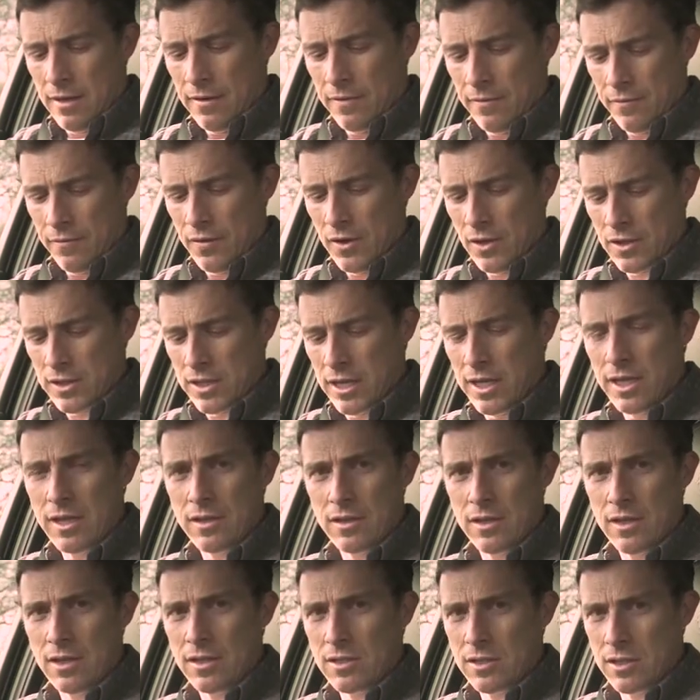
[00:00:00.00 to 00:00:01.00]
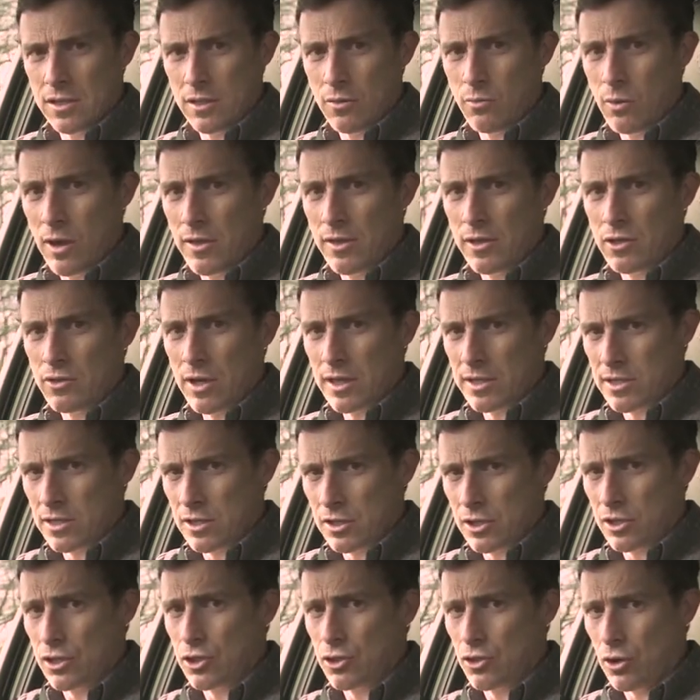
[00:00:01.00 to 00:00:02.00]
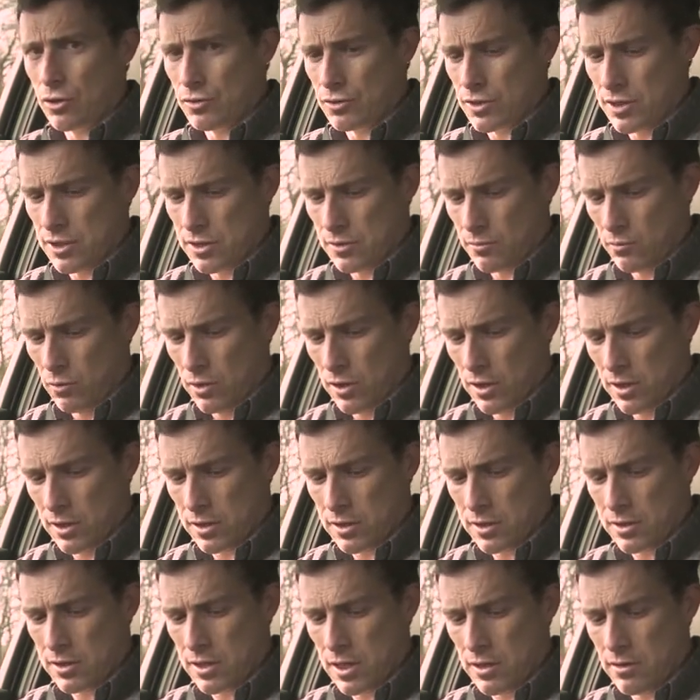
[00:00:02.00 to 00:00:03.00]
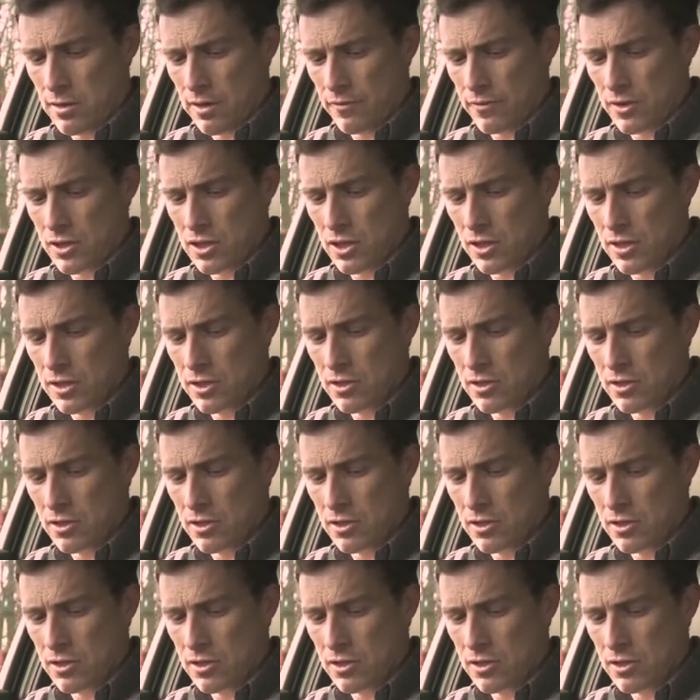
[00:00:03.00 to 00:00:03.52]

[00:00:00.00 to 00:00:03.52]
Firstly, there's the way the traction control system works, so you have to turn